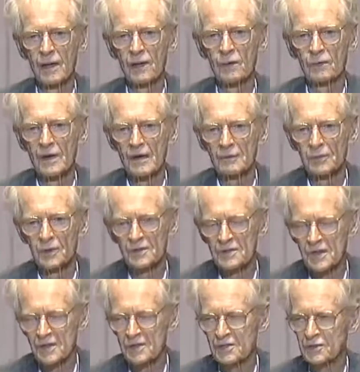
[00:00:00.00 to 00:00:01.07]

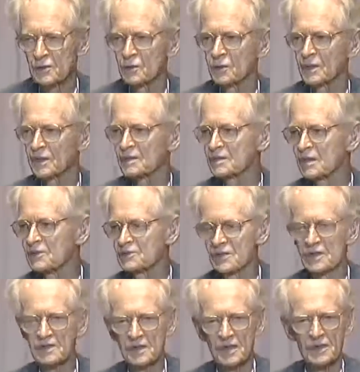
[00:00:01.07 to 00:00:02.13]
references to
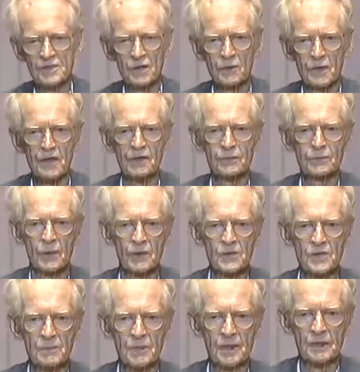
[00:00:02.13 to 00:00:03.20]
contingencies of
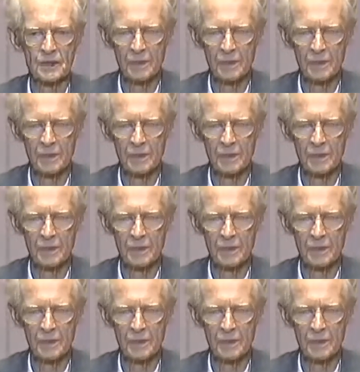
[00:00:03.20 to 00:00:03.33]
reinforcement.